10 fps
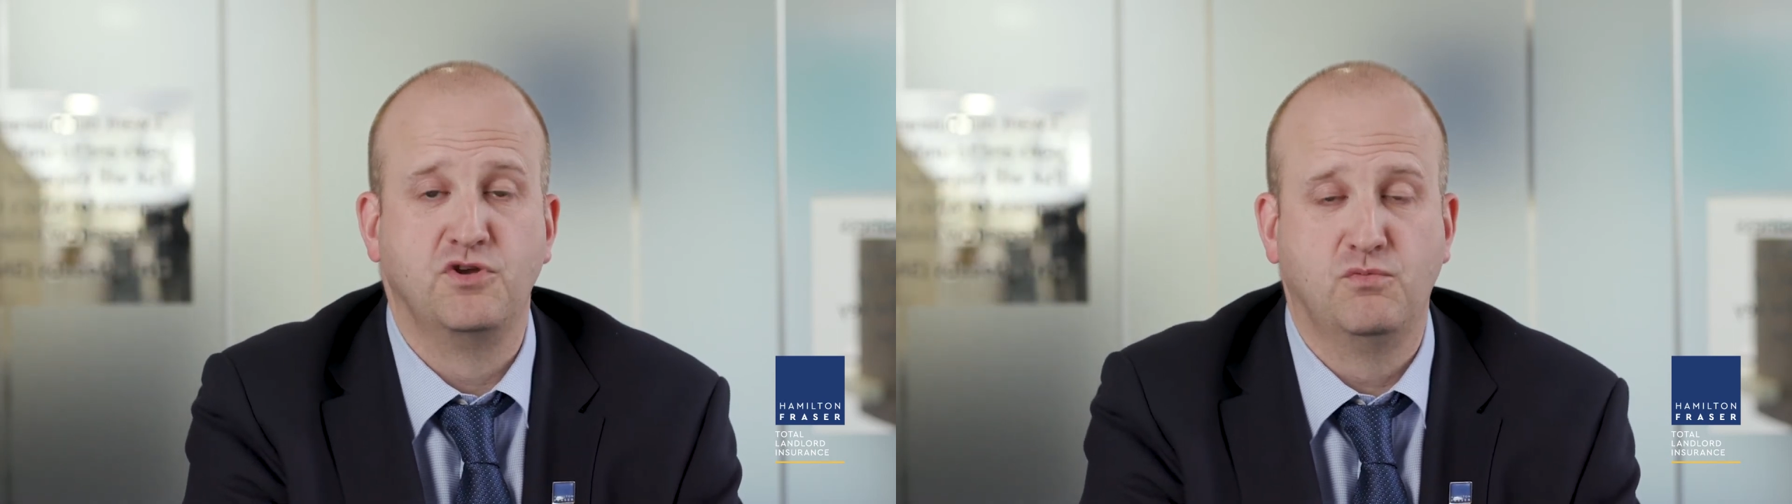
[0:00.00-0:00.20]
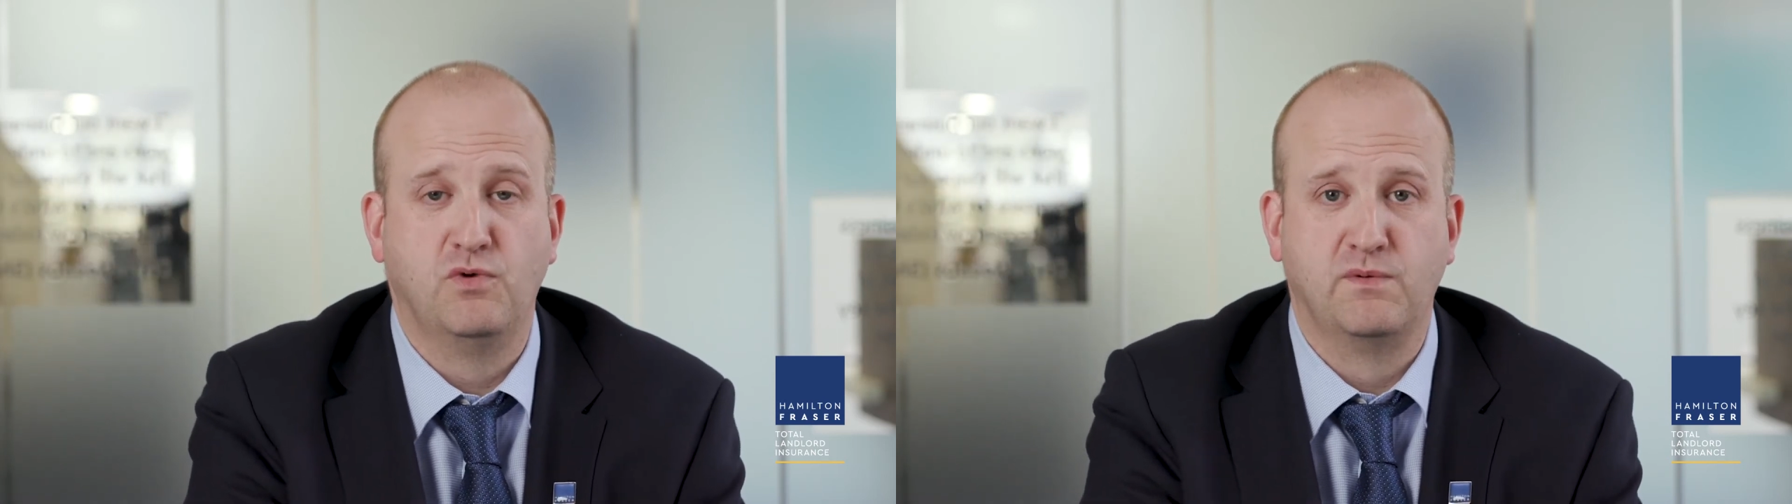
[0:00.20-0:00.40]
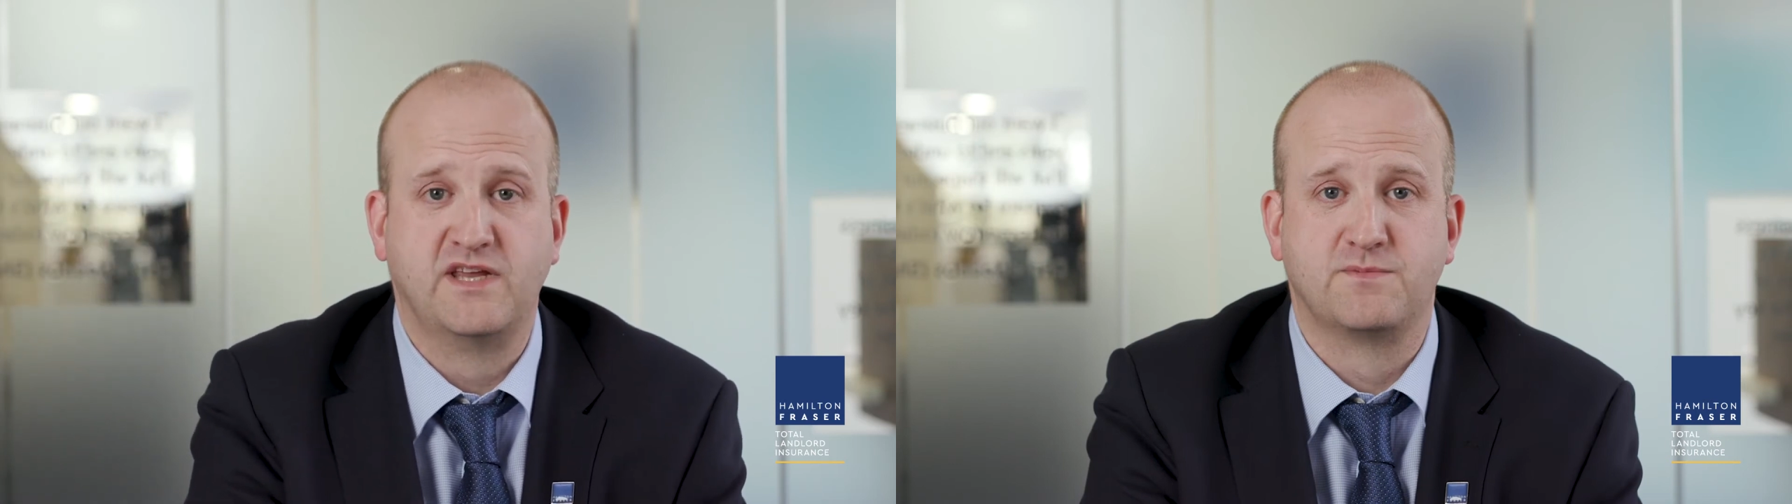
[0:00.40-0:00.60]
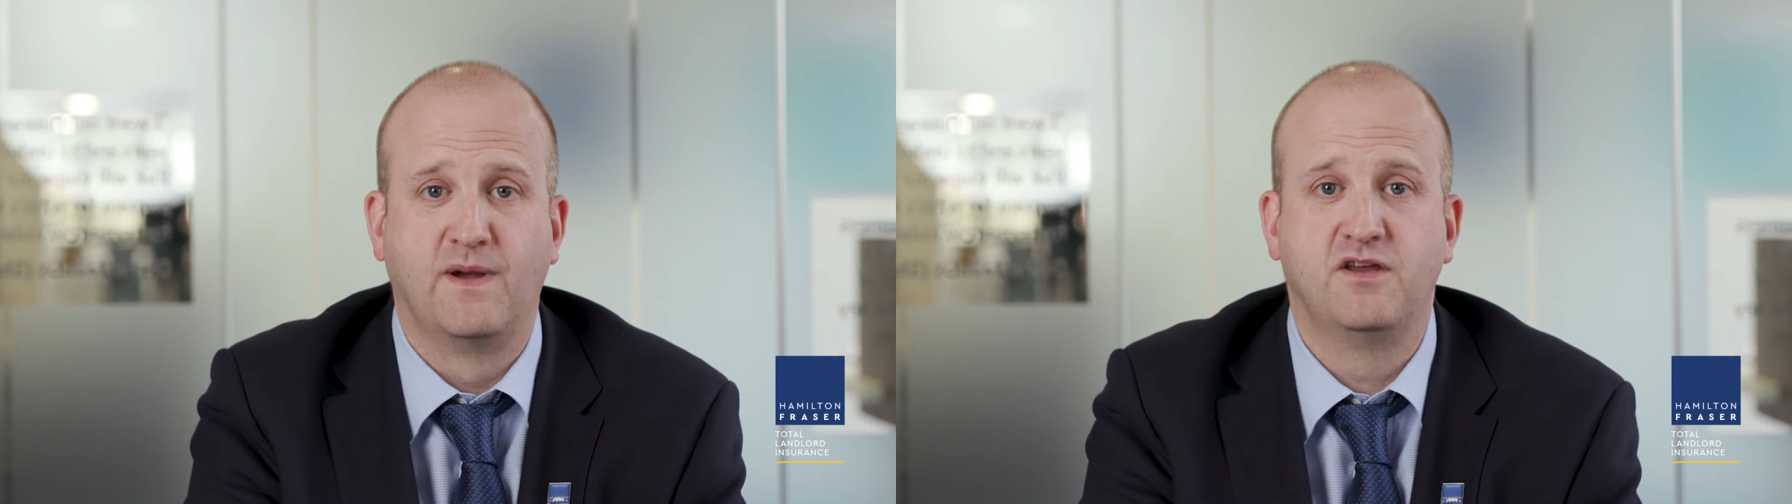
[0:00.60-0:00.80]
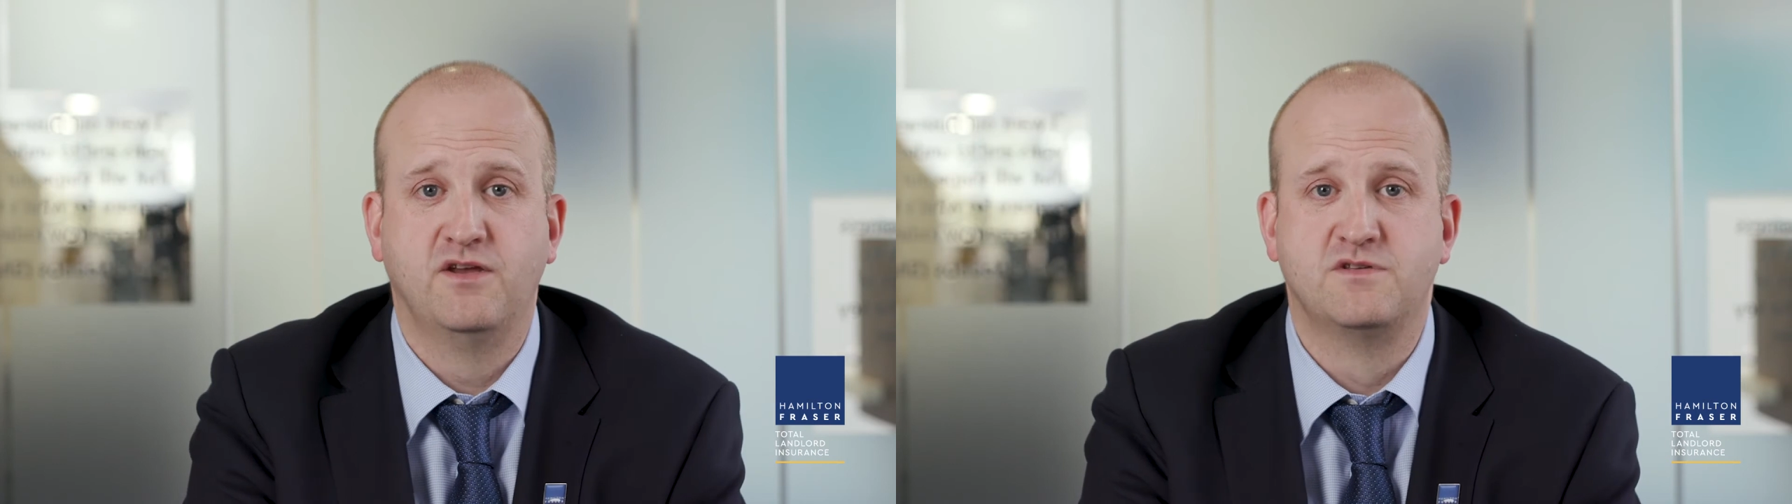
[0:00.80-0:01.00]
we would
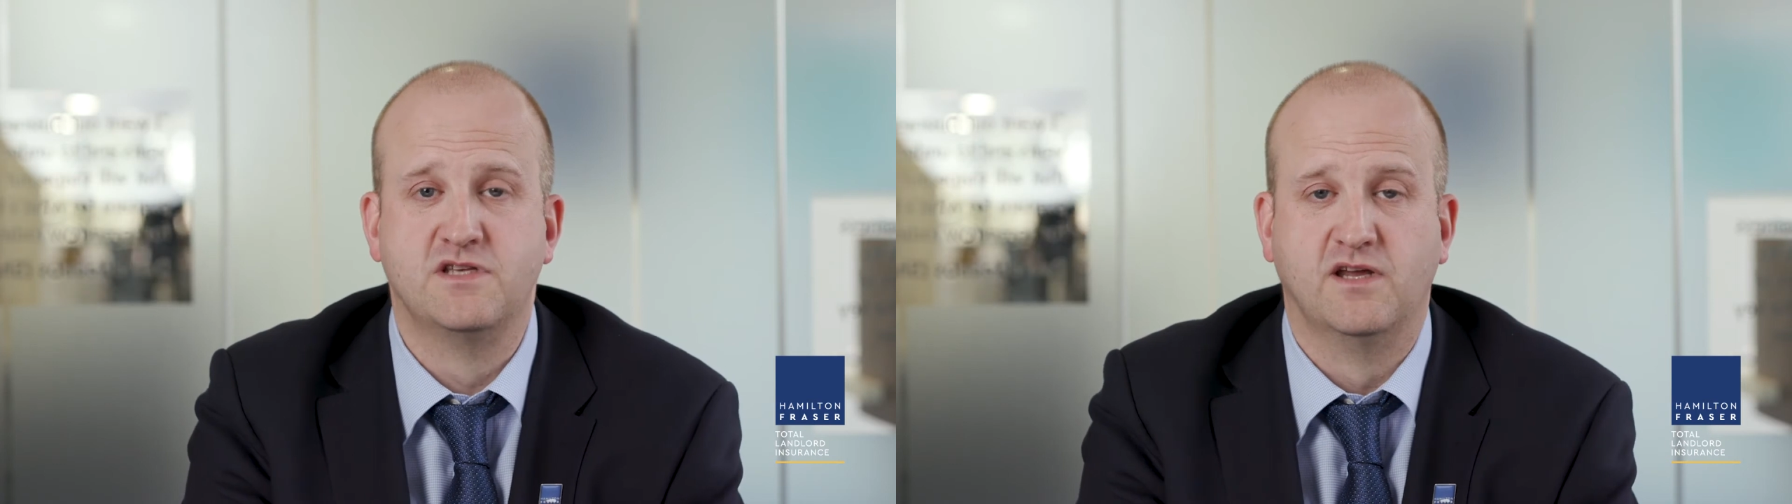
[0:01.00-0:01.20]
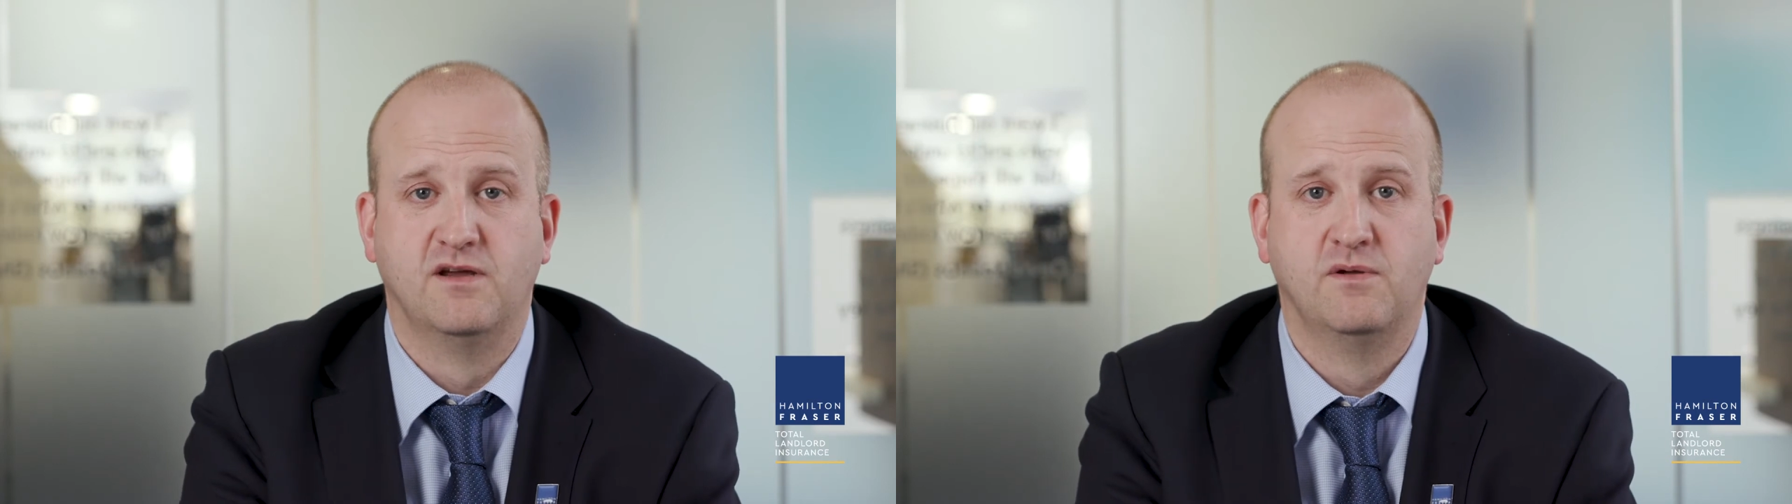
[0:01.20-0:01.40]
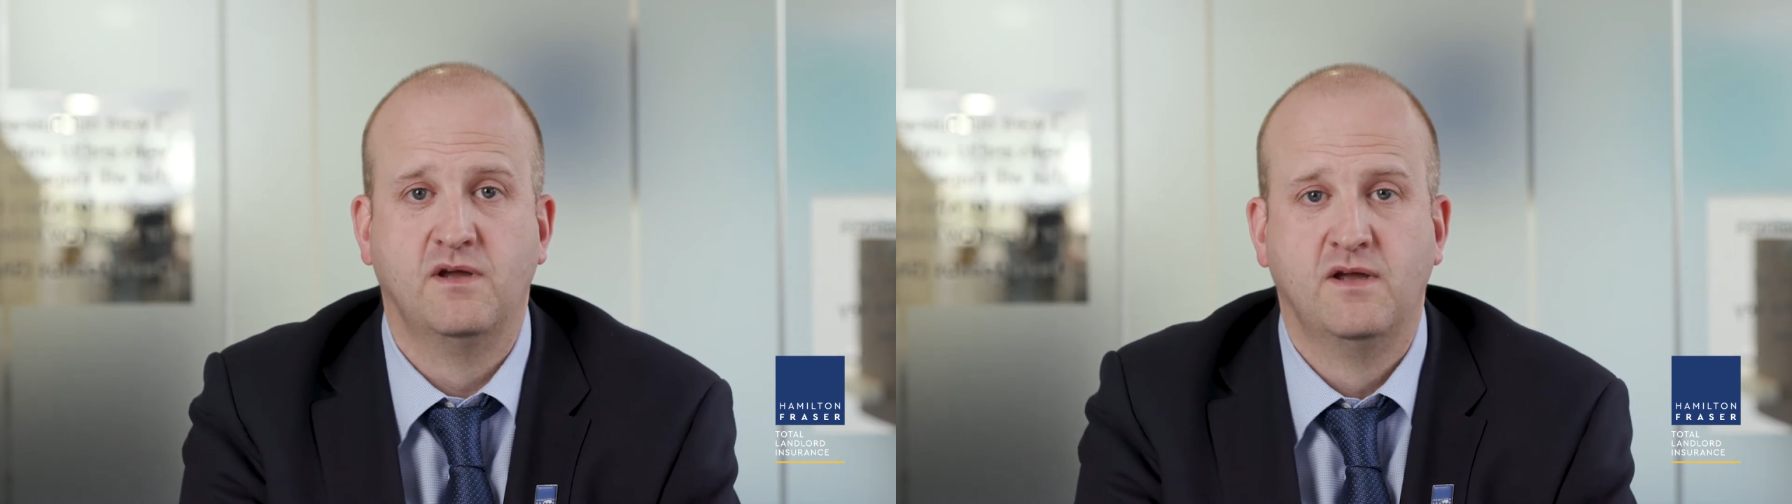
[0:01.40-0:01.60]
expect you to do.